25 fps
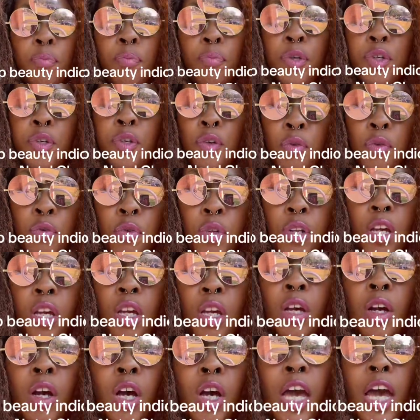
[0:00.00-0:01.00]
beauty,
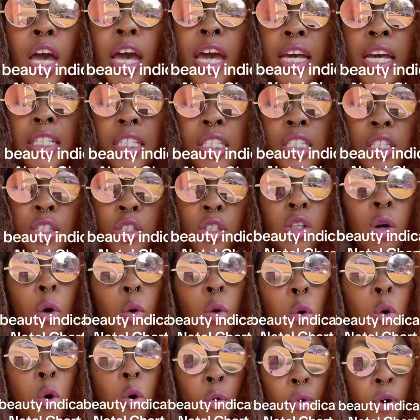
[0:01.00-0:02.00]
essence, or
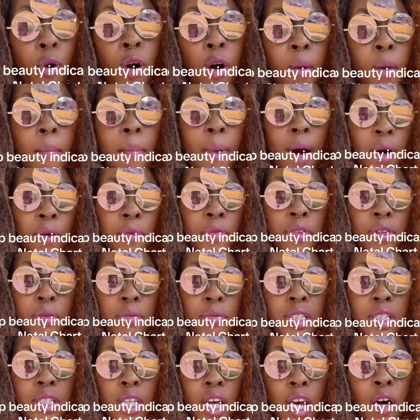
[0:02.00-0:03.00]
aura about
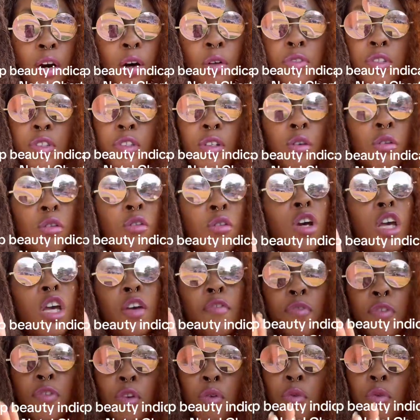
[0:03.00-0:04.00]
themselves. So if
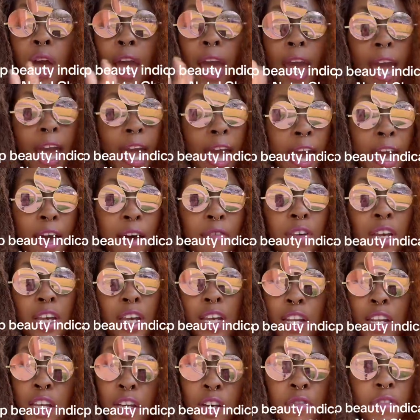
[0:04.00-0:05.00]
you have
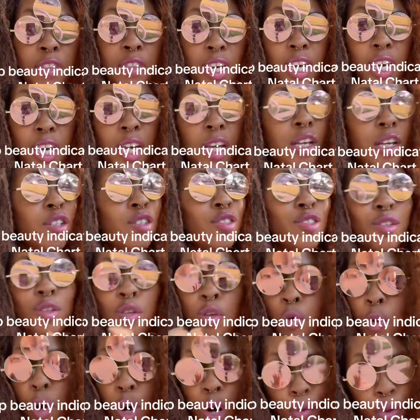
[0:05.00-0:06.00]
any of these, you
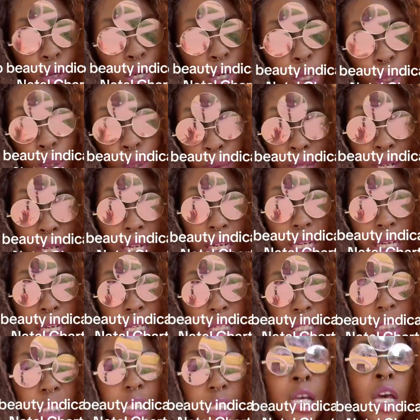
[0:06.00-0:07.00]
already know what it
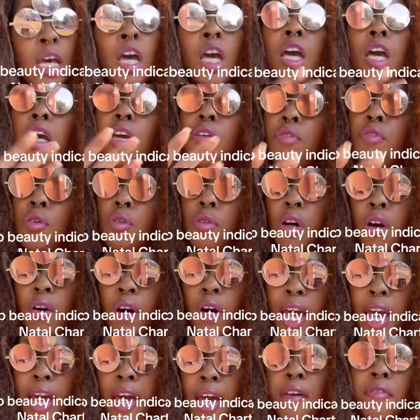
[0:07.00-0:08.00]
is. If you don't
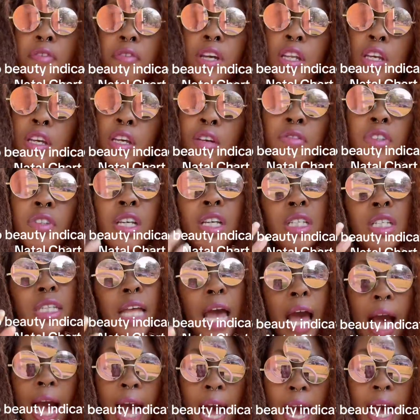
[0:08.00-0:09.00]
have any of these that
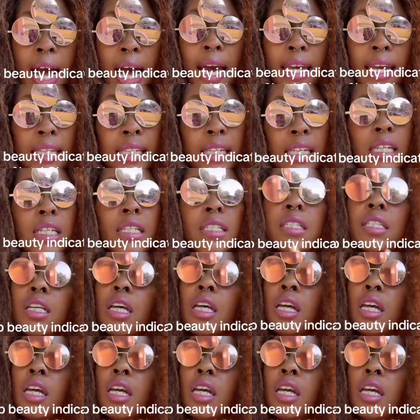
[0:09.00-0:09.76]
I list,